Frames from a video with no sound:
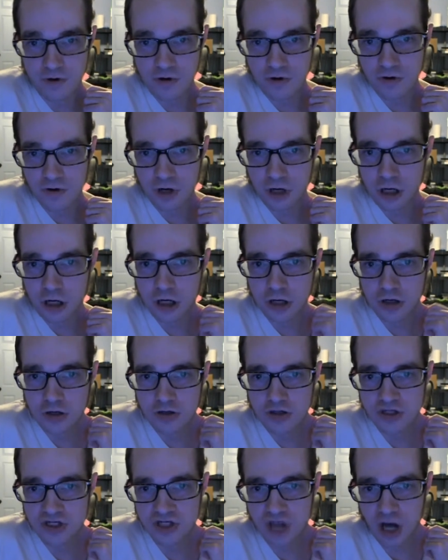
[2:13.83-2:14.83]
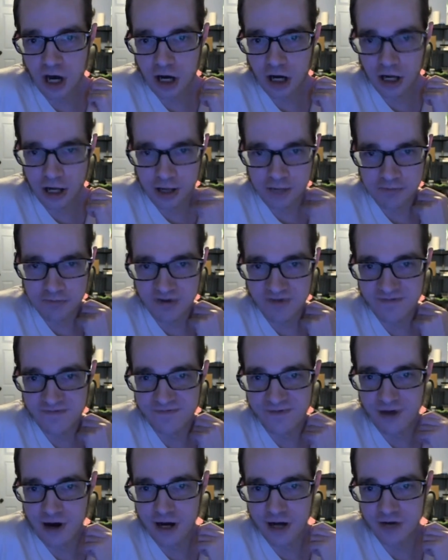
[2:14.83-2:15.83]
for a long time,
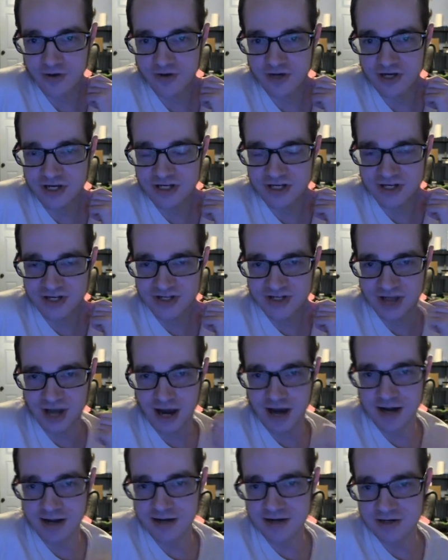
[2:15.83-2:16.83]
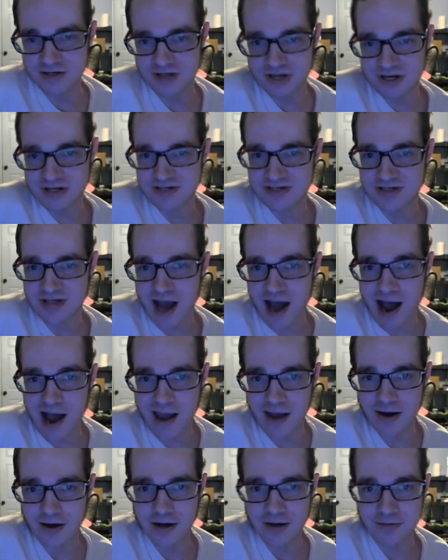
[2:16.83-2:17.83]
finally decided to
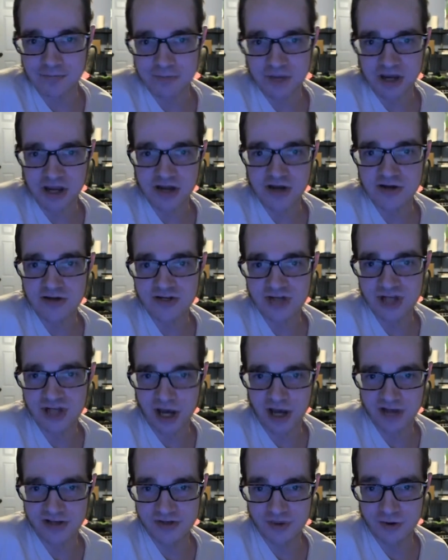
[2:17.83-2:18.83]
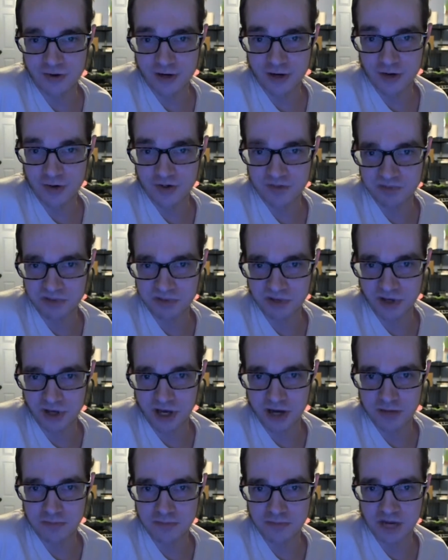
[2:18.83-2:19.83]
die on me just when I was
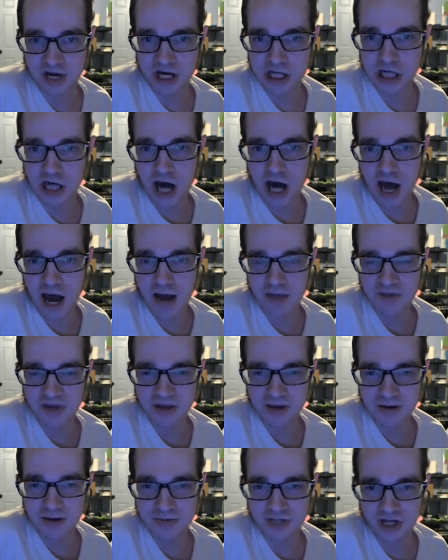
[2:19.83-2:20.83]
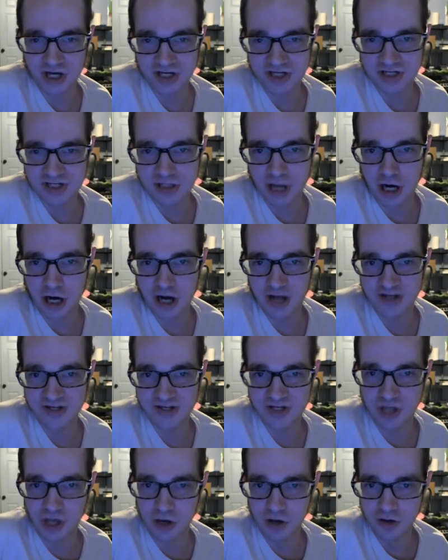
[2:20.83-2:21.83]
playing my copy of Just
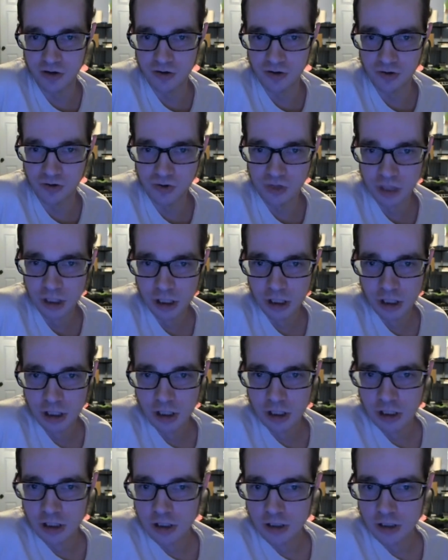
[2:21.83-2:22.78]
Cause 2.